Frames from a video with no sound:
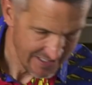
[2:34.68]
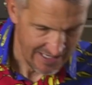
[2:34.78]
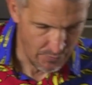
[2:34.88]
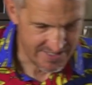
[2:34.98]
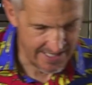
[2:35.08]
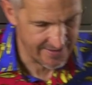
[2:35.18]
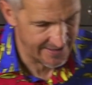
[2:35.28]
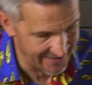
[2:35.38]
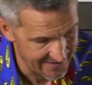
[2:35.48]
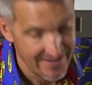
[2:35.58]
and we take that
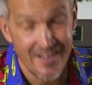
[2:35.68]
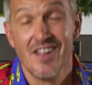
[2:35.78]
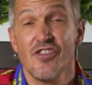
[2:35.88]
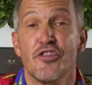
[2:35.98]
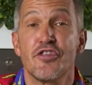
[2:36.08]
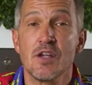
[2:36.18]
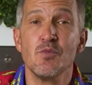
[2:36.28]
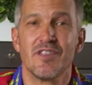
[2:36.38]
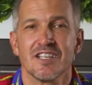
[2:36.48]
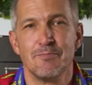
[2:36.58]
out. The thing
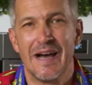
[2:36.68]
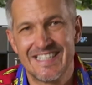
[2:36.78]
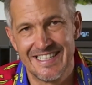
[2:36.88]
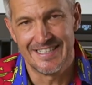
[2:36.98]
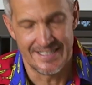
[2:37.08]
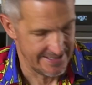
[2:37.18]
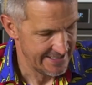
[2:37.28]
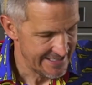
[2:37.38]
with this butter is